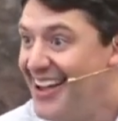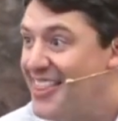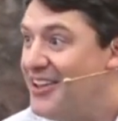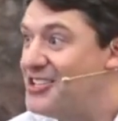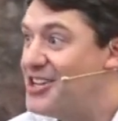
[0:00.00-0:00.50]

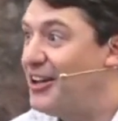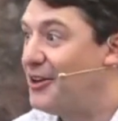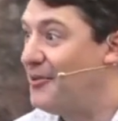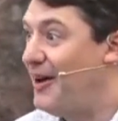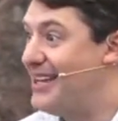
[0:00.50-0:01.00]
The
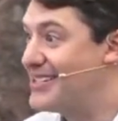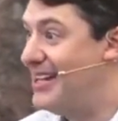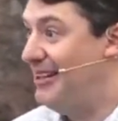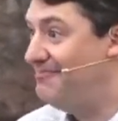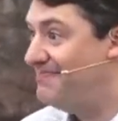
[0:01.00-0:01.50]
jailer wakes
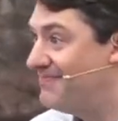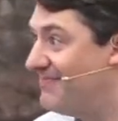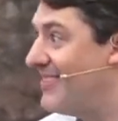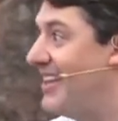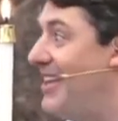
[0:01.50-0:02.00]
up.
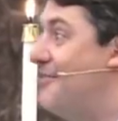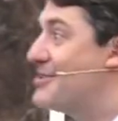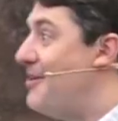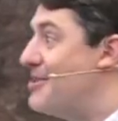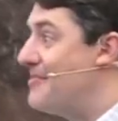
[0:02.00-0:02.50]
He was
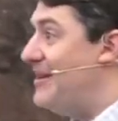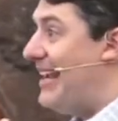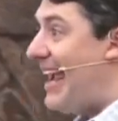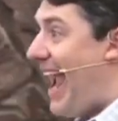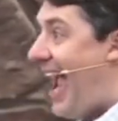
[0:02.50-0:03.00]
supposed to
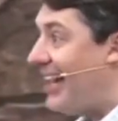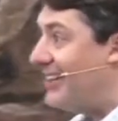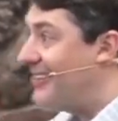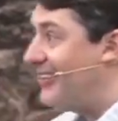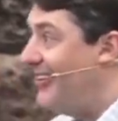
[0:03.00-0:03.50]
be
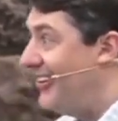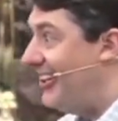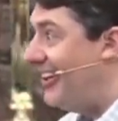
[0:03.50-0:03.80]
at duty,